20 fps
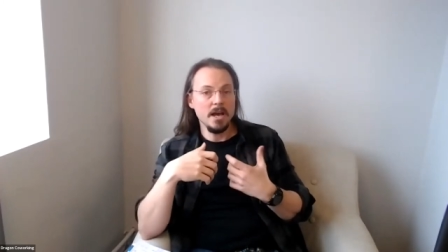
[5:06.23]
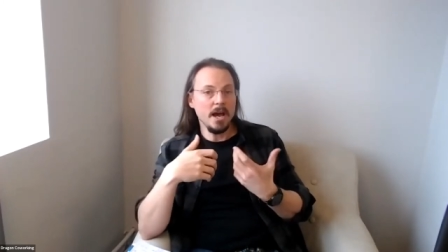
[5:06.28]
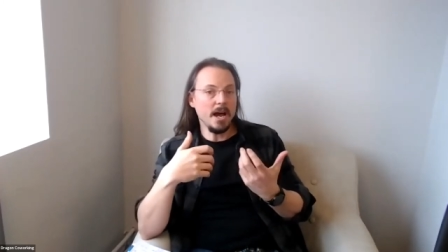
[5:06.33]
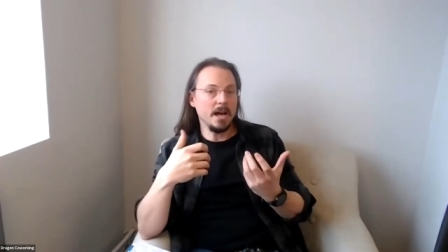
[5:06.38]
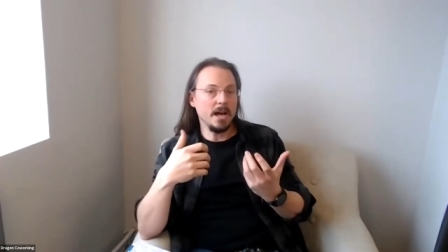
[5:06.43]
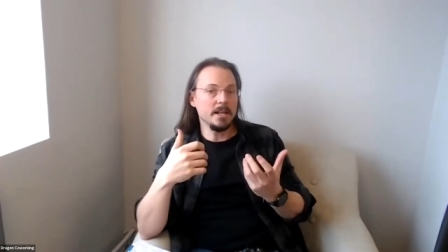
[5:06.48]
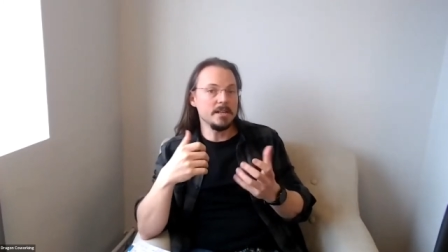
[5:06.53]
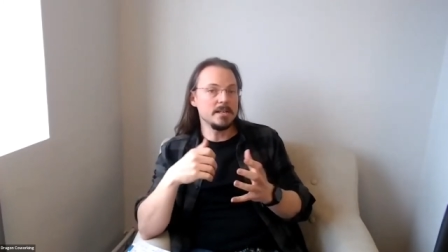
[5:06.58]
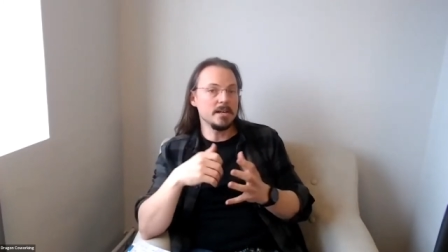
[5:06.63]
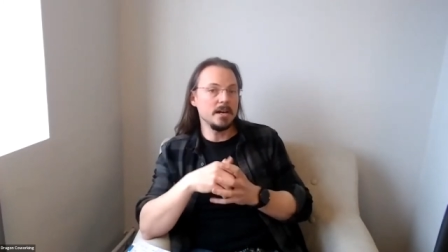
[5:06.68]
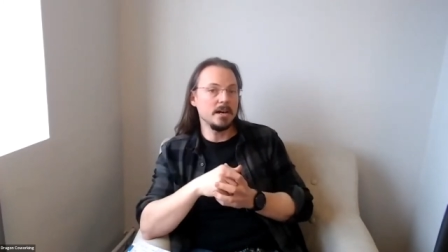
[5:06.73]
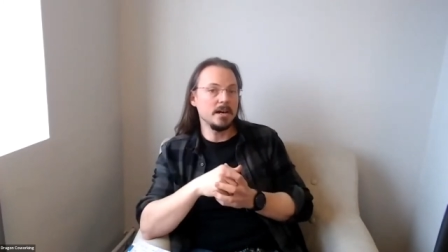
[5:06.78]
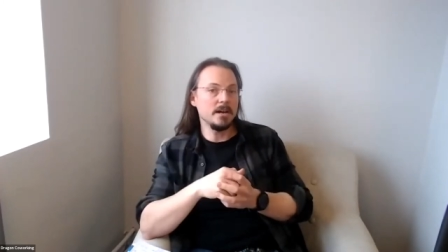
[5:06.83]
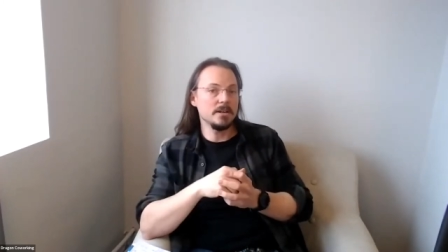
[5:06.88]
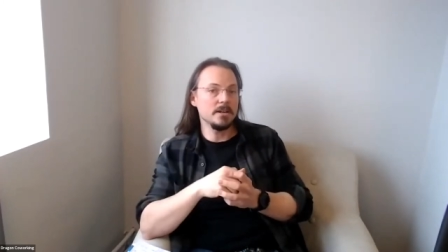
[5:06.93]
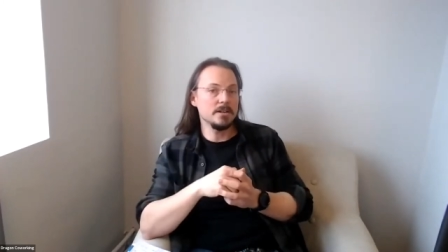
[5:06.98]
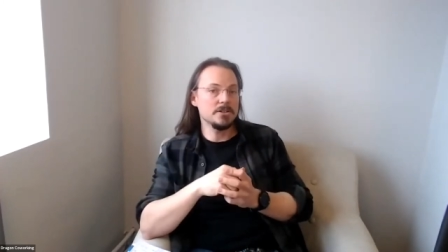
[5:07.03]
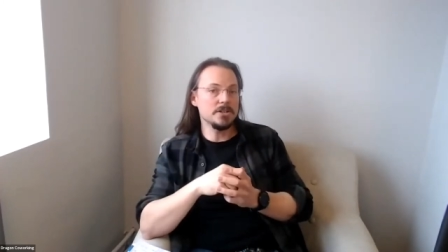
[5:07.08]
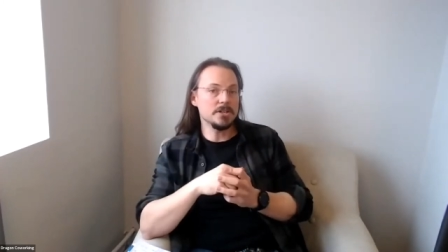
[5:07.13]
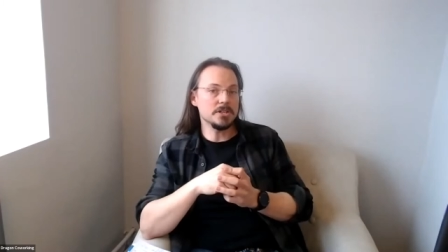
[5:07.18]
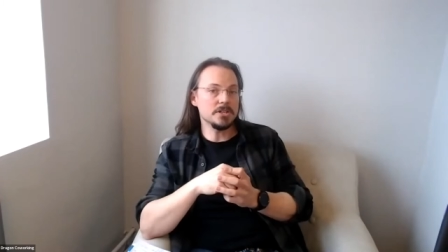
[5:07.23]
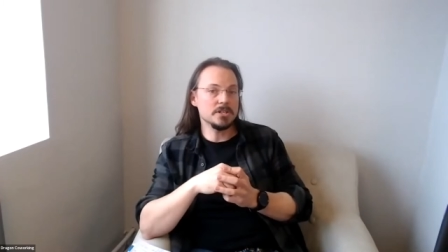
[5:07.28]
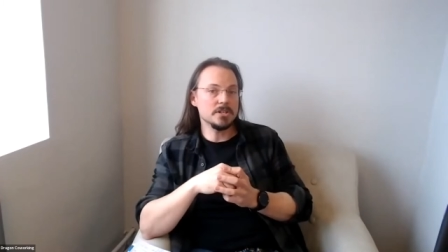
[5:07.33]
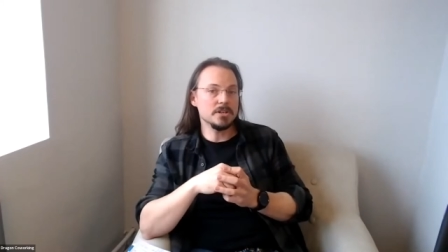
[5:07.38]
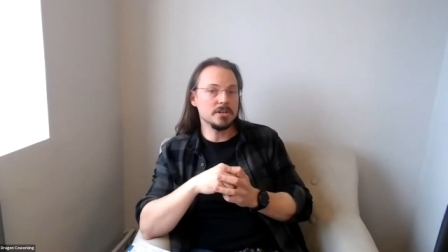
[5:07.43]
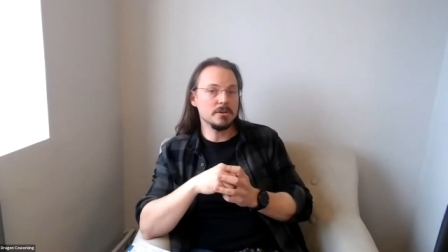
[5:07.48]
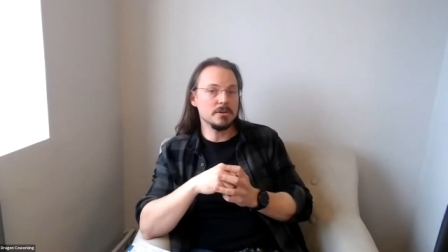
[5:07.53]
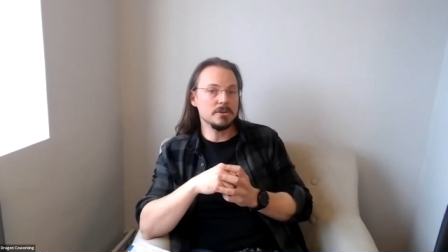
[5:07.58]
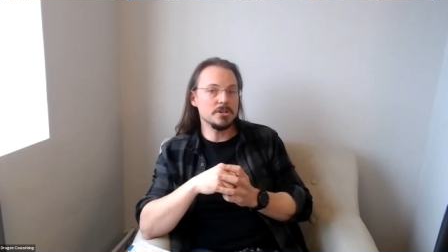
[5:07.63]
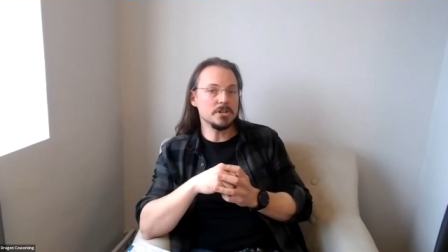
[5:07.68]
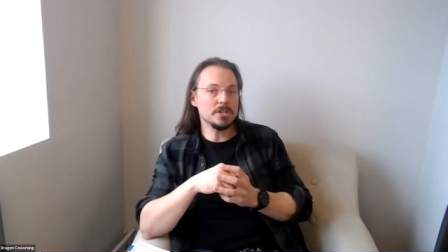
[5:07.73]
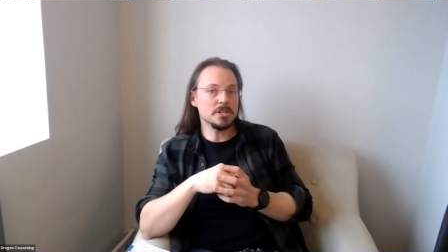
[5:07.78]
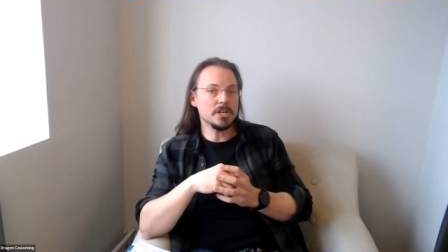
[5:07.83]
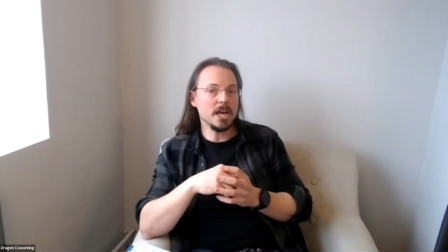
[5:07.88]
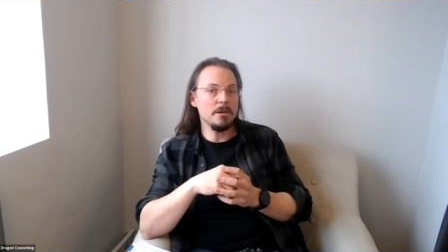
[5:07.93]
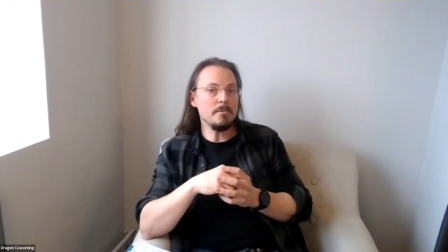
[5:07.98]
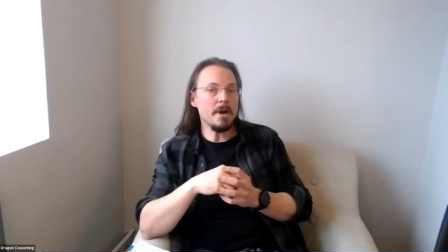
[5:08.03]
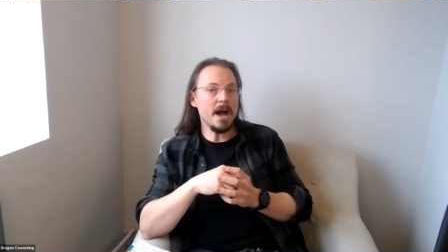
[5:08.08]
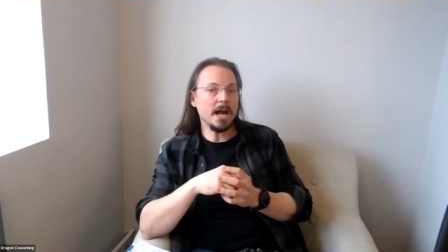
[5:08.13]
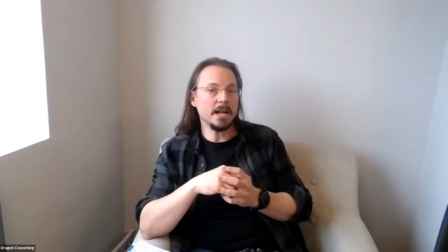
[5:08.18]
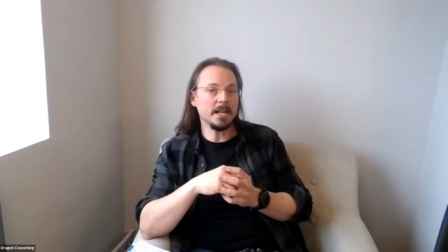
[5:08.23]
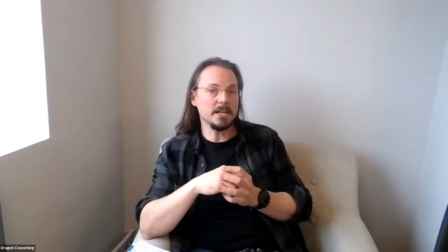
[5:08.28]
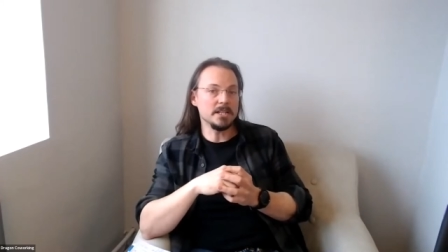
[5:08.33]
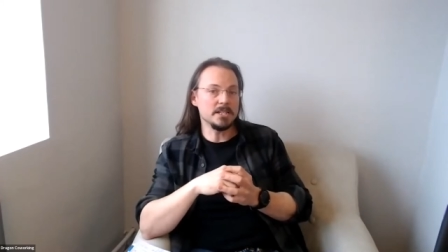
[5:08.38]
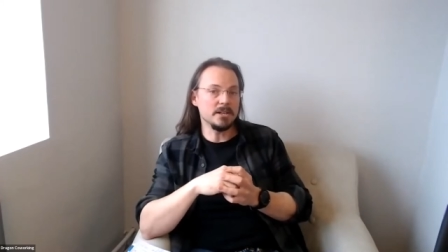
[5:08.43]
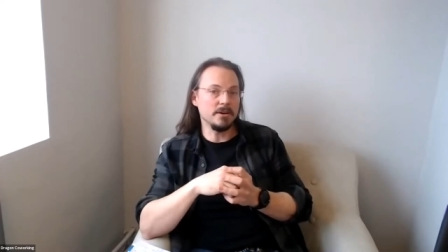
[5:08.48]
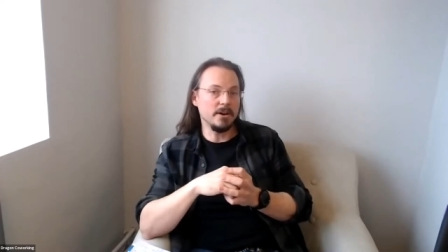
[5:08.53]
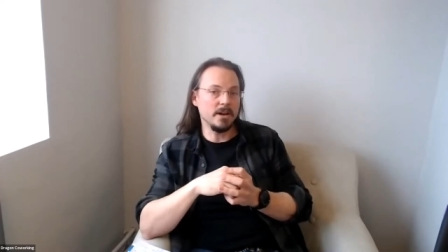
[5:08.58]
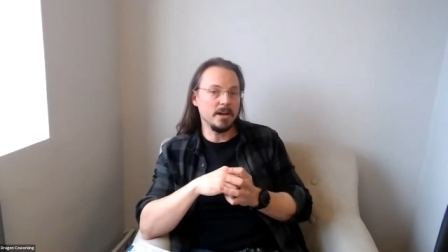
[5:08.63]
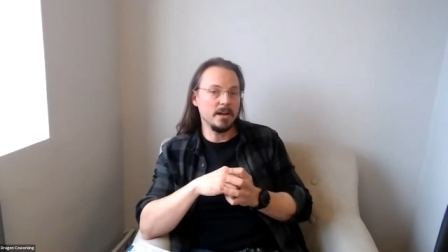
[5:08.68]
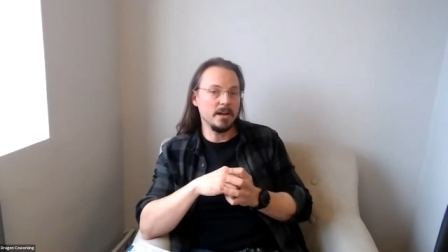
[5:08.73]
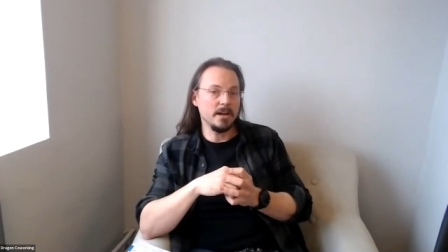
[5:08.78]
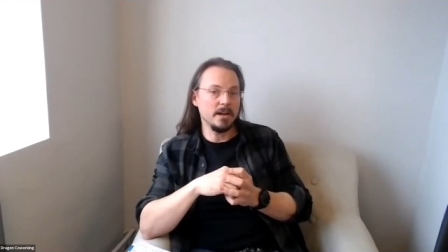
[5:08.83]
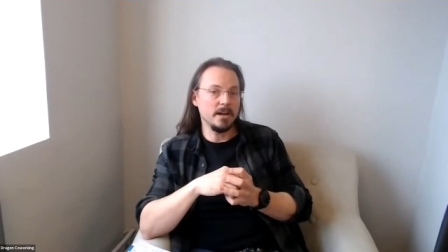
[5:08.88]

and just keep adding to it.